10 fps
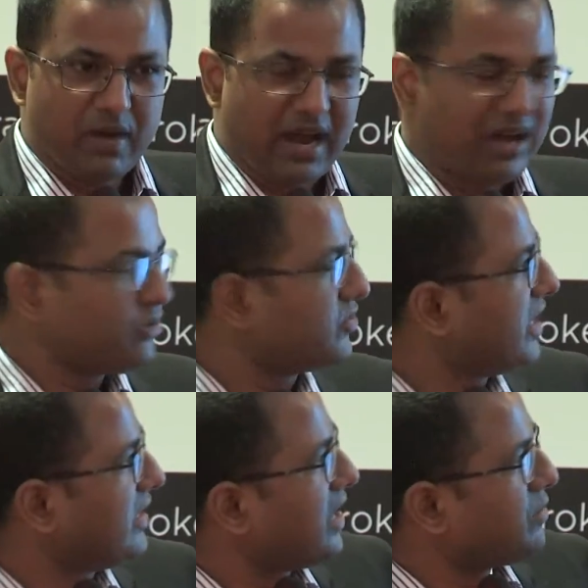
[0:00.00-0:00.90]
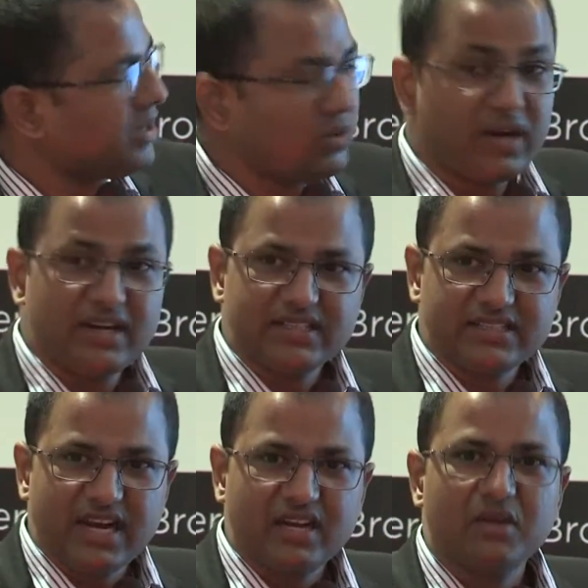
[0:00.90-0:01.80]
I would say that when you
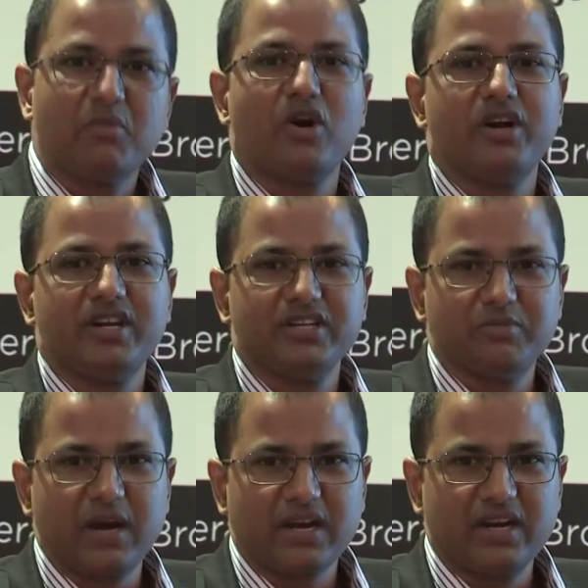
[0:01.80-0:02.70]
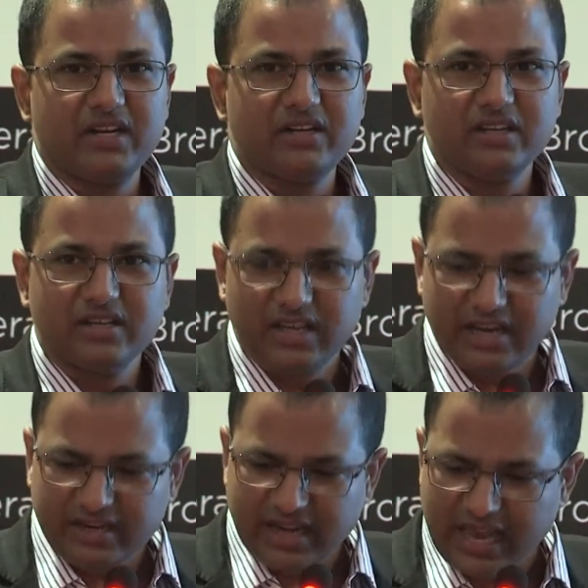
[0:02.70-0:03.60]
understand commodities market,
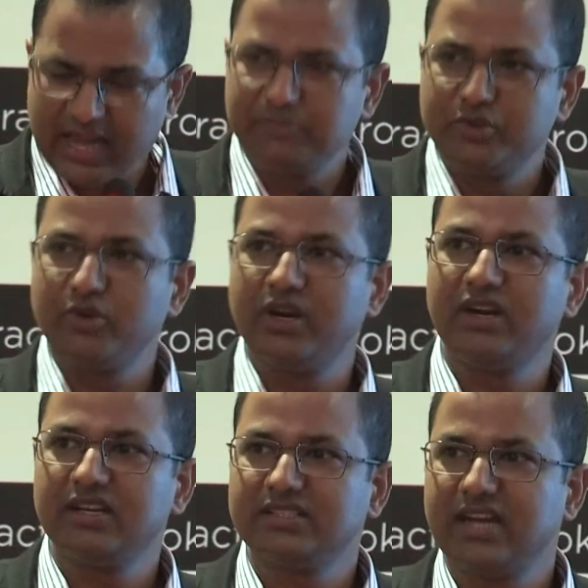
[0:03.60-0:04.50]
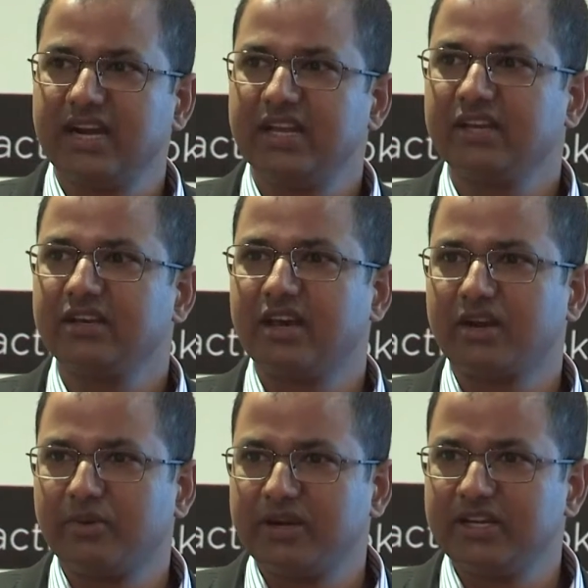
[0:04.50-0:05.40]
it helps you in understanding
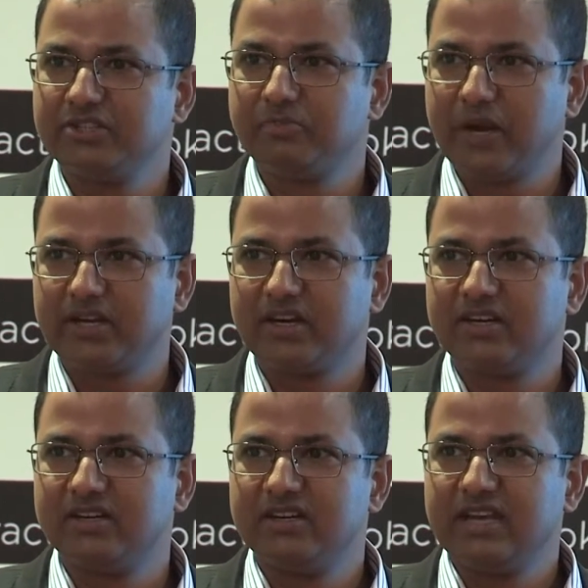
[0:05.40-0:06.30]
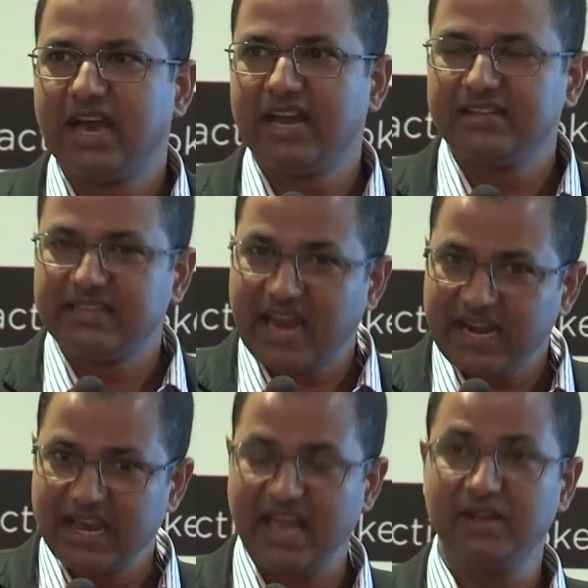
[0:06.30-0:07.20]
equities better, and
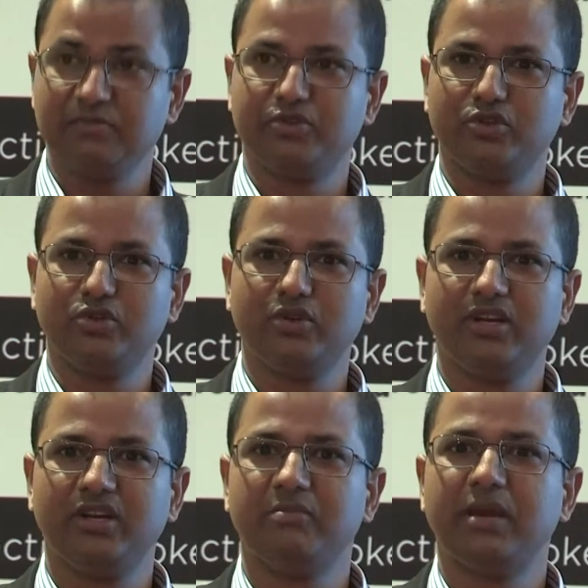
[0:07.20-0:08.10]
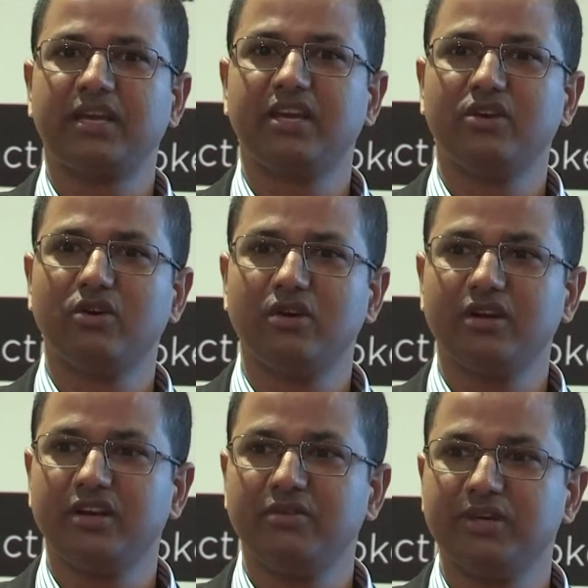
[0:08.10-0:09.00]
that helps you in making your
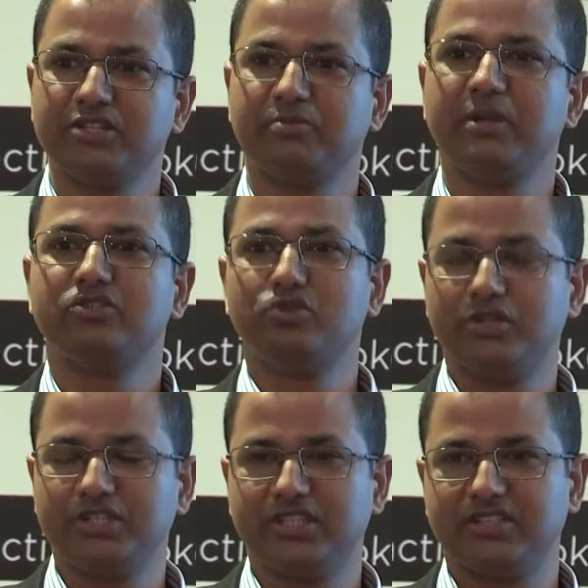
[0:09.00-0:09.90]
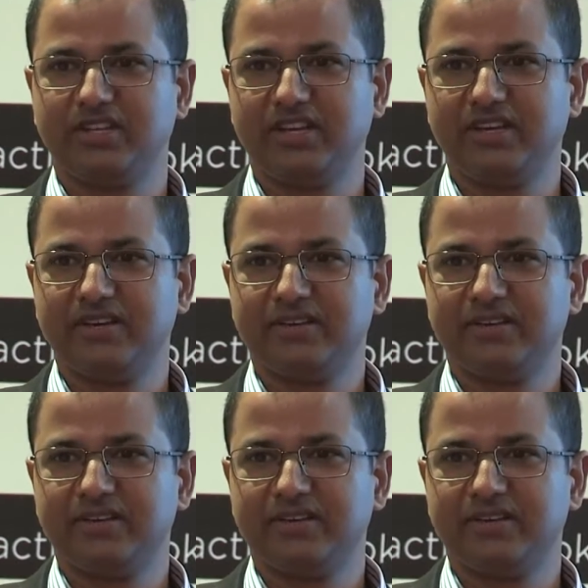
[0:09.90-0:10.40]
investments judiciously.